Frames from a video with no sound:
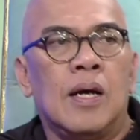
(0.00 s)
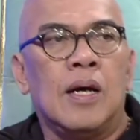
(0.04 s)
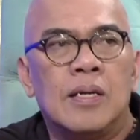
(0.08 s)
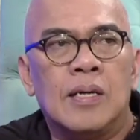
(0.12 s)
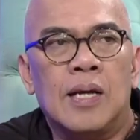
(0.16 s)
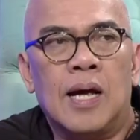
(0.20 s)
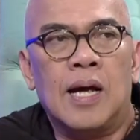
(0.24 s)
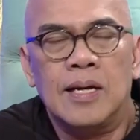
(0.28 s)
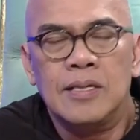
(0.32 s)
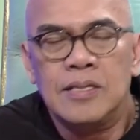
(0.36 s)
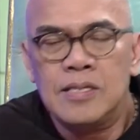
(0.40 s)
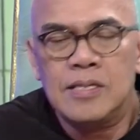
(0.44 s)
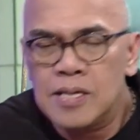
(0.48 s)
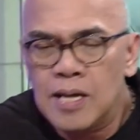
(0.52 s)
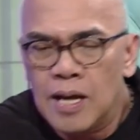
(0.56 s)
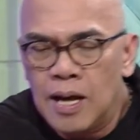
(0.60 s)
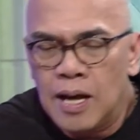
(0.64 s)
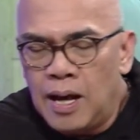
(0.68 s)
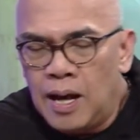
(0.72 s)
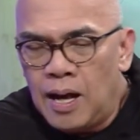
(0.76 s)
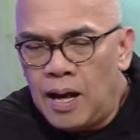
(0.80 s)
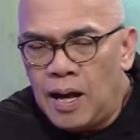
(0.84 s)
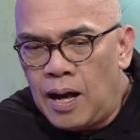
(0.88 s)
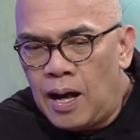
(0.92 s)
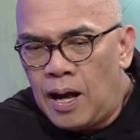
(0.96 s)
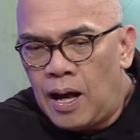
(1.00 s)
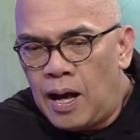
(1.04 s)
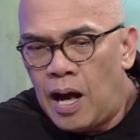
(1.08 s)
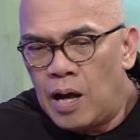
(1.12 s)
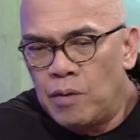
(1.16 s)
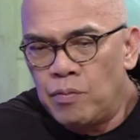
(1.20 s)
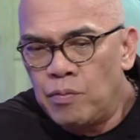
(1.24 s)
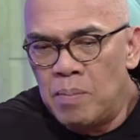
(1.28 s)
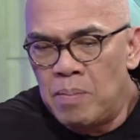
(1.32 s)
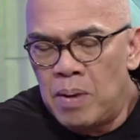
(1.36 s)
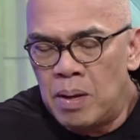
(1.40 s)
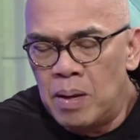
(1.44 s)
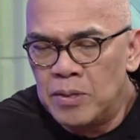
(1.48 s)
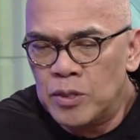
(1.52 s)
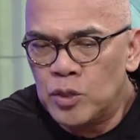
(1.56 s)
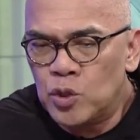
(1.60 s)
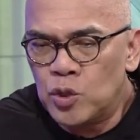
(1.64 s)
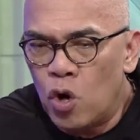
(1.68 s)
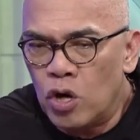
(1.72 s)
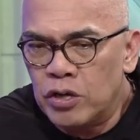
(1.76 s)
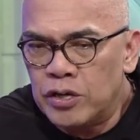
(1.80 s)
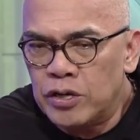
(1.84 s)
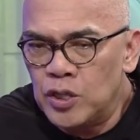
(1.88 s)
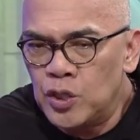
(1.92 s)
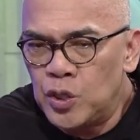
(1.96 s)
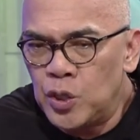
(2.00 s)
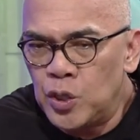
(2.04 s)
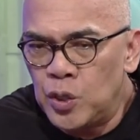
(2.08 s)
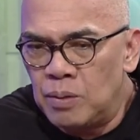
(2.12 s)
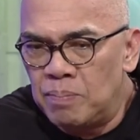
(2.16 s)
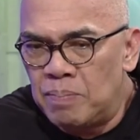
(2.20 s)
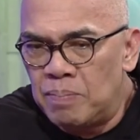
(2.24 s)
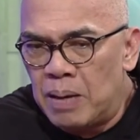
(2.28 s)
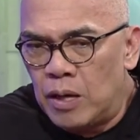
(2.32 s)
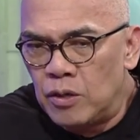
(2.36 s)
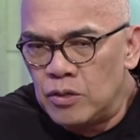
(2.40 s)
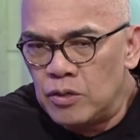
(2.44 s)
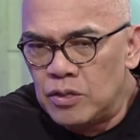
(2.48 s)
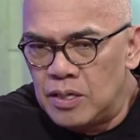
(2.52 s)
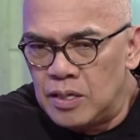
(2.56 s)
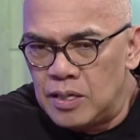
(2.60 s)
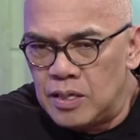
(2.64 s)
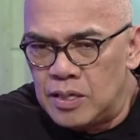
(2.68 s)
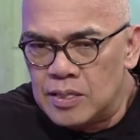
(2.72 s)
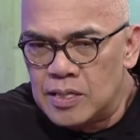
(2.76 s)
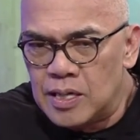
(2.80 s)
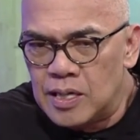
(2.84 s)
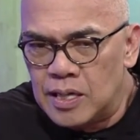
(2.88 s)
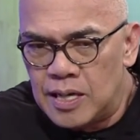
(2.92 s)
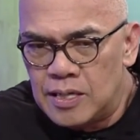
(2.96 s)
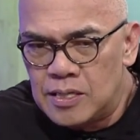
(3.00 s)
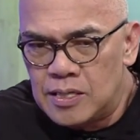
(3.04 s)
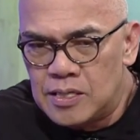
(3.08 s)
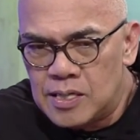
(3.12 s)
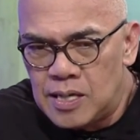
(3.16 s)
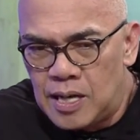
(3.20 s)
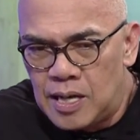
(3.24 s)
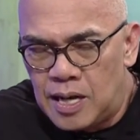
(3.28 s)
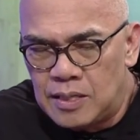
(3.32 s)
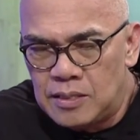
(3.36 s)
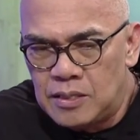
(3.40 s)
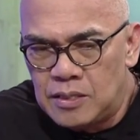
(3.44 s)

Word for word: Nats, I remember talking to you about this, and I said,